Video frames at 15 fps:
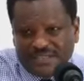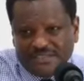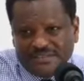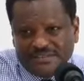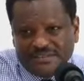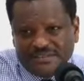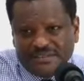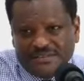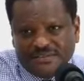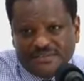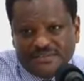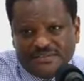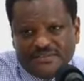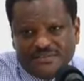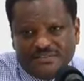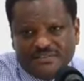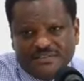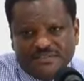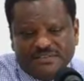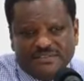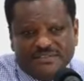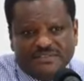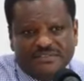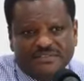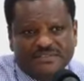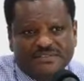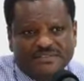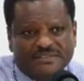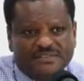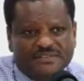
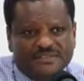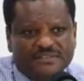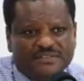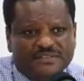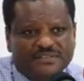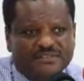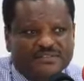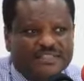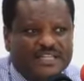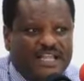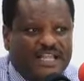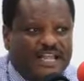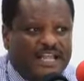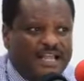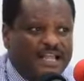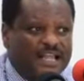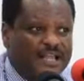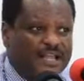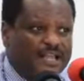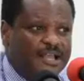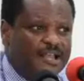Nothing is said.